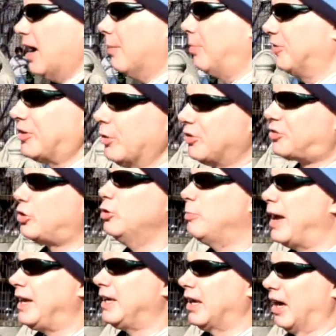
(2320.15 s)
but there were too
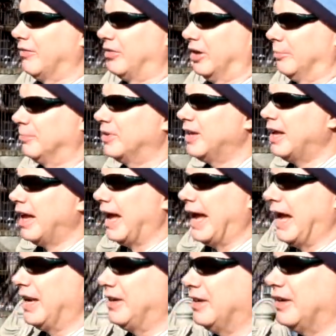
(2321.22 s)
many of them,
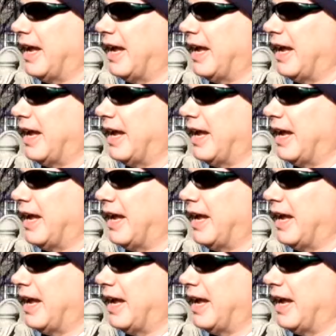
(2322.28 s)
and in